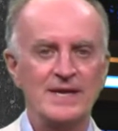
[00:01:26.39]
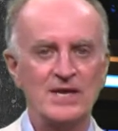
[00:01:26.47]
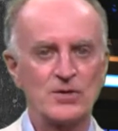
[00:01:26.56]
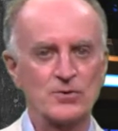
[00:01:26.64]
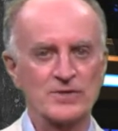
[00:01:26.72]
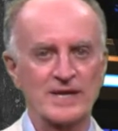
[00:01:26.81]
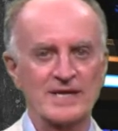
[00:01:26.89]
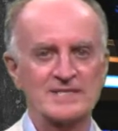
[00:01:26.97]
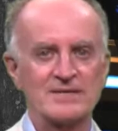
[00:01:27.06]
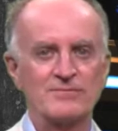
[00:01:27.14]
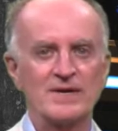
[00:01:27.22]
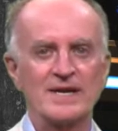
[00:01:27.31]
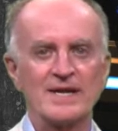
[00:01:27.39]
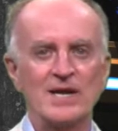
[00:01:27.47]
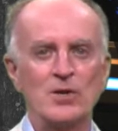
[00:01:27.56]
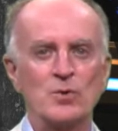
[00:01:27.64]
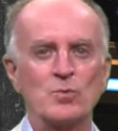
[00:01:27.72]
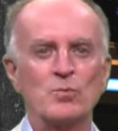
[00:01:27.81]
a good reservoir
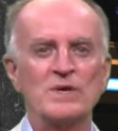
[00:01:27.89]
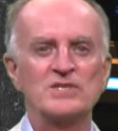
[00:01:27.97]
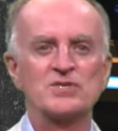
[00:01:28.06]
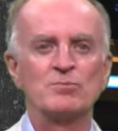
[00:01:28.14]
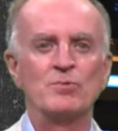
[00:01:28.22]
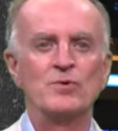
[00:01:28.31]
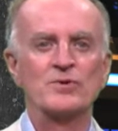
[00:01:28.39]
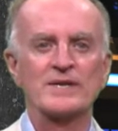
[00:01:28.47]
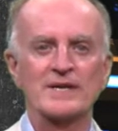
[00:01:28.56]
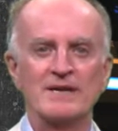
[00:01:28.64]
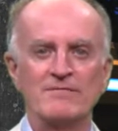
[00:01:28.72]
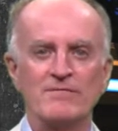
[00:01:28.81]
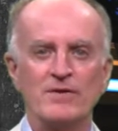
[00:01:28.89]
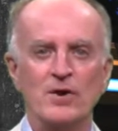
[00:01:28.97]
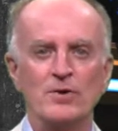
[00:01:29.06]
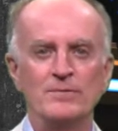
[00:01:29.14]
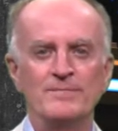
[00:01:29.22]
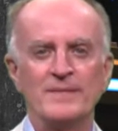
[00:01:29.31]
along which water can
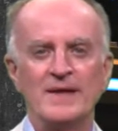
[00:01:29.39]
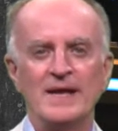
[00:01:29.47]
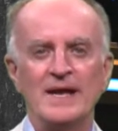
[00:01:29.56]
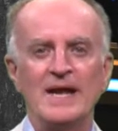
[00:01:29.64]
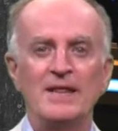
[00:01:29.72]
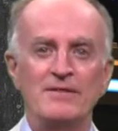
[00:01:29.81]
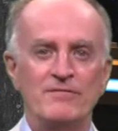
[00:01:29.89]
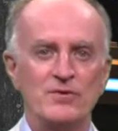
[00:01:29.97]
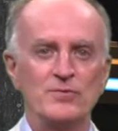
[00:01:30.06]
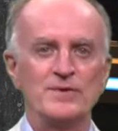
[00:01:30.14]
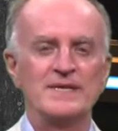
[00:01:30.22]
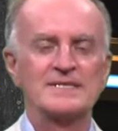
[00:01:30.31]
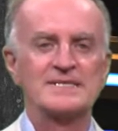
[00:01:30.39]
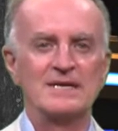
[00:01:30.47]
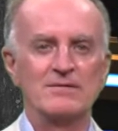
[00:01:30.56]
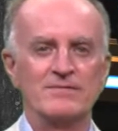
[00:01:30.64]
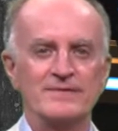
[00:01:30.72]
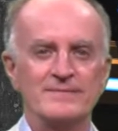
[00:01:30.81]
flow, and the fluid
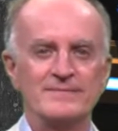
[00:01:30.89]
itself.